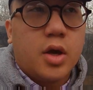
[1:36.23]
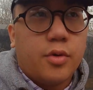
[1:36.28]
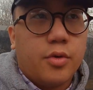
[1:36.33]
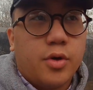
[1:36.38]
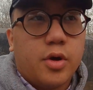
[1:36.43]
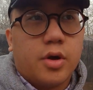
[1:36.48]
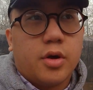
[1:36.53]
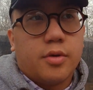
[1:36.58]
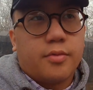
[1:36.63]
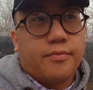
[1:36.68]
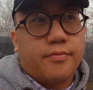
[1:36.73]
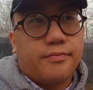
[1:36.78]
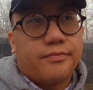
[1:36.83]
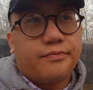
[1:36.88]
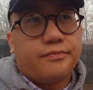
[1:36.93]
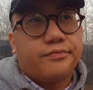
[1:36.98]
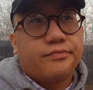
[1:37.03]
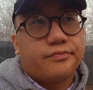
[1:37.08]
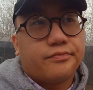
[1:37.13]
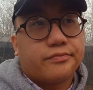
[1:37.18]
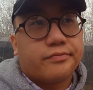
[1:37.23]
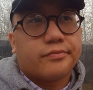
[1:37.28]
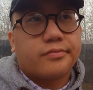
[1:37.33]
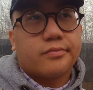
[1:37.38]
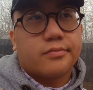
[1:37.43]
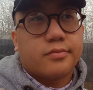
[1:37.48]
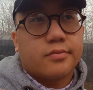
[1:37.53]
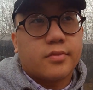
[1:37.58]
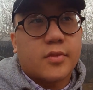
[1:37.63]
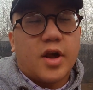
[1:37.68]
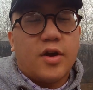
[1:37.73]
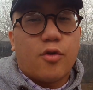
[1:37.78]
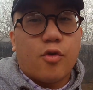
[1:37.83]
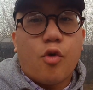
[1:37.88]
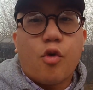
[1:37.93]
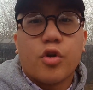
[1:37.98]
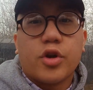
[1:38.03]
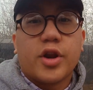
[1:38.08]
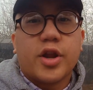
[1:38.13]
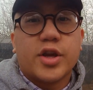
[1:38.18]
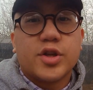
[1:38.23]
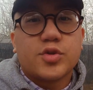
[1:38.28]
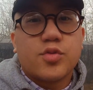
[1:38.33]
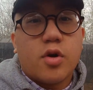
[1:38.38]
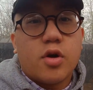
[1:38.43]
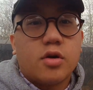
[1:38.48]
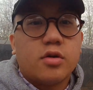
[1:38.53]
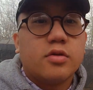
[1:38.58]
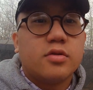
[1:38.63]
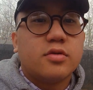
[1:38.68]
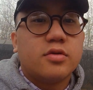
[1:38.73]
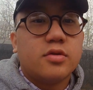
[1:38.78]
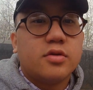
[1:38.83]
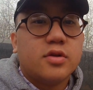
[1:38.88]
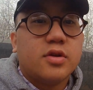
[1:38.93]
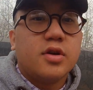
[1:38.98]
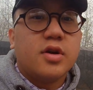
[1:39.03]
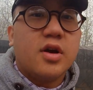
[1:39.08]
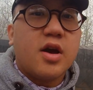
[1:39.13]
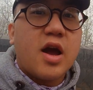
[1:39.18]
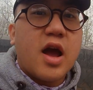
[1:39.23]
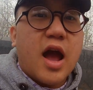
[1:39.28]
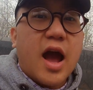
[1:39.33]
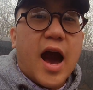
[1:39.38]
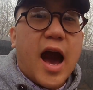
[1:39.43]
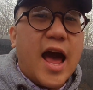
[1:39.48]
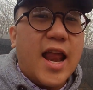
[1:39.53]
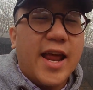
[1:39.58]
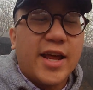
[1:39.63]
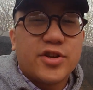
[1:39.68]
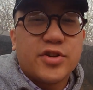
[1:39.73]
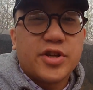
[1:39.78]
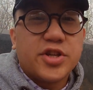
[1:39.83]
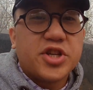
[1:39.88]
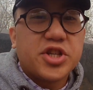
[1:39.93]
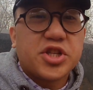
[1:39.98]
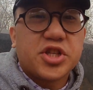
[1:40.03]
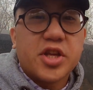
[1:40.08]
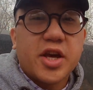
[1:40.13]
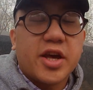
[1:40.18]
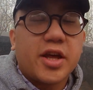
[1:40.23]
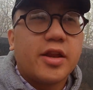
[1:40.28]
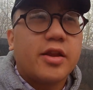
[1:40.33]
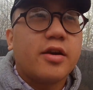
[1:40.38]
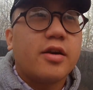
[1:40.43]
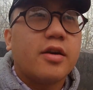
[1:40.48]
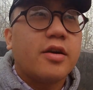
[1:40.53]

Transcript: Yeah, I recorded it as well. I literally just did